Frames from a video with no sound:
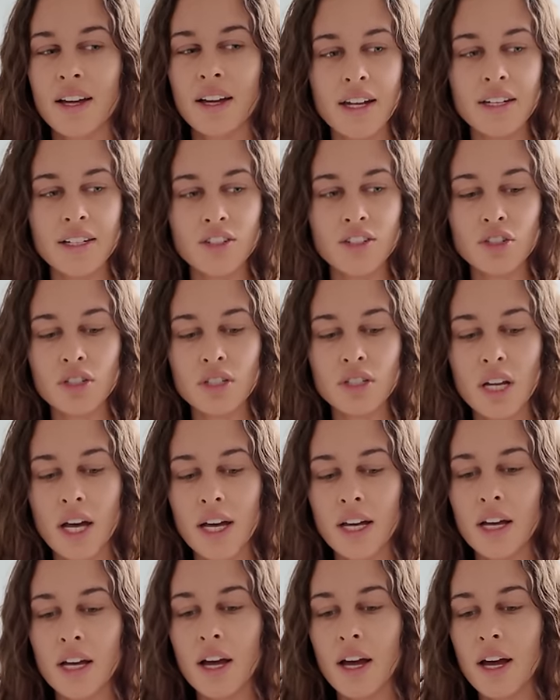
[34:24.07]
And it's just
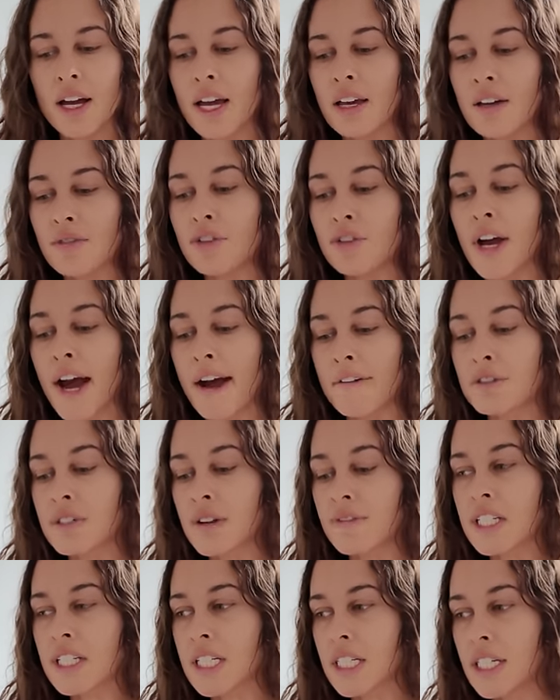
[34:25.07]
like, okay, if you have
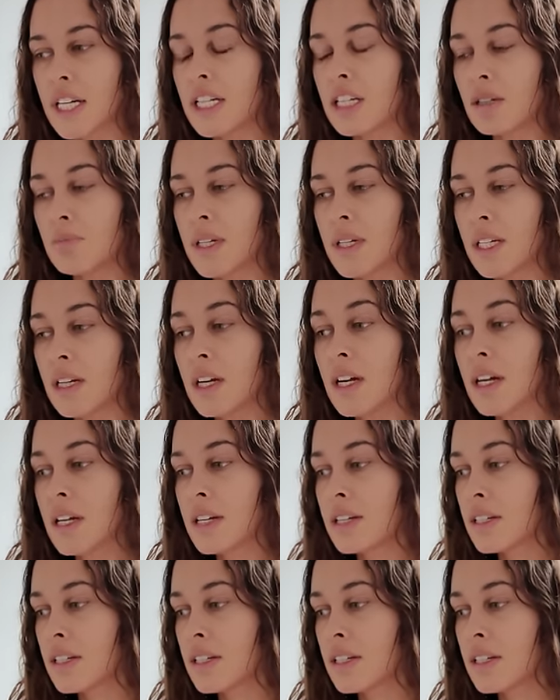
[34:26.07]
something to say to me,